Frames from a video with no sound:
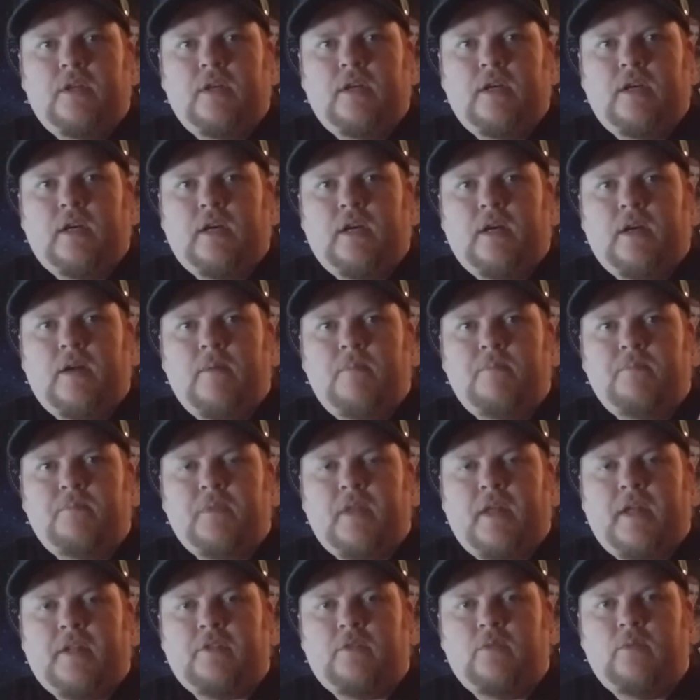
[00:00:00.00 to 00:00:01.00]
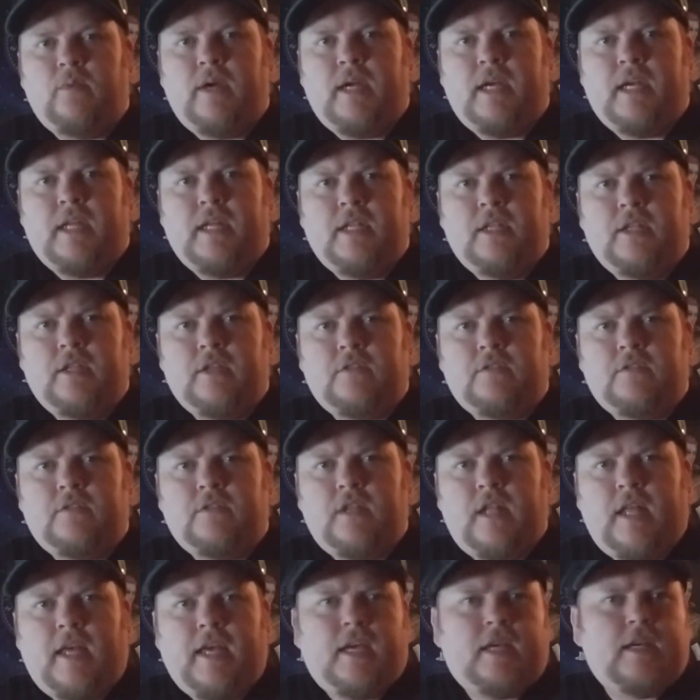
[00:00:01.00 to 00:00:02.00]
I like the way it looks
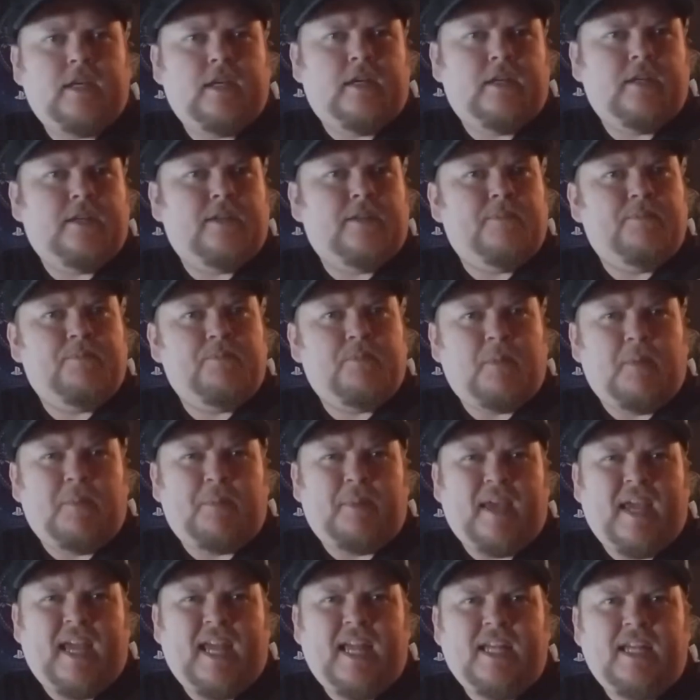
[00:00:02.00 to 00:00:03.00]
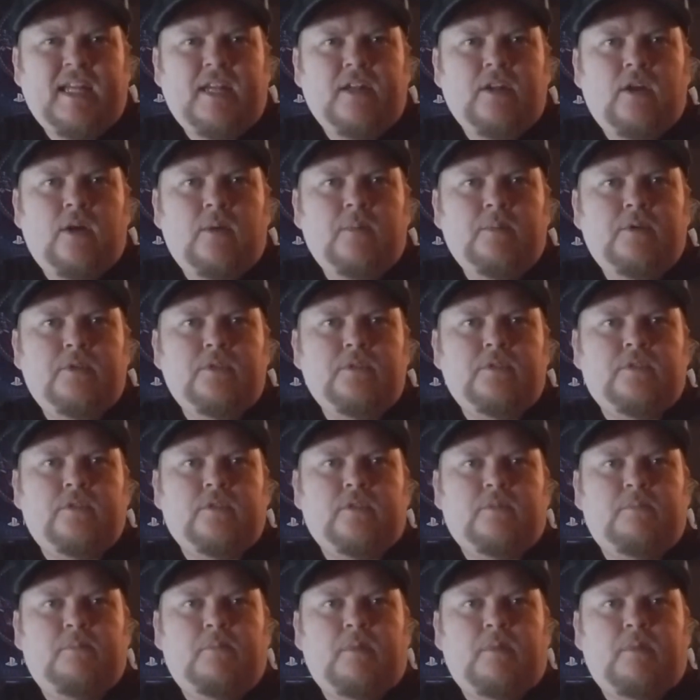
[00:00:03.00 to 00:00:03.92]
like a painting almost.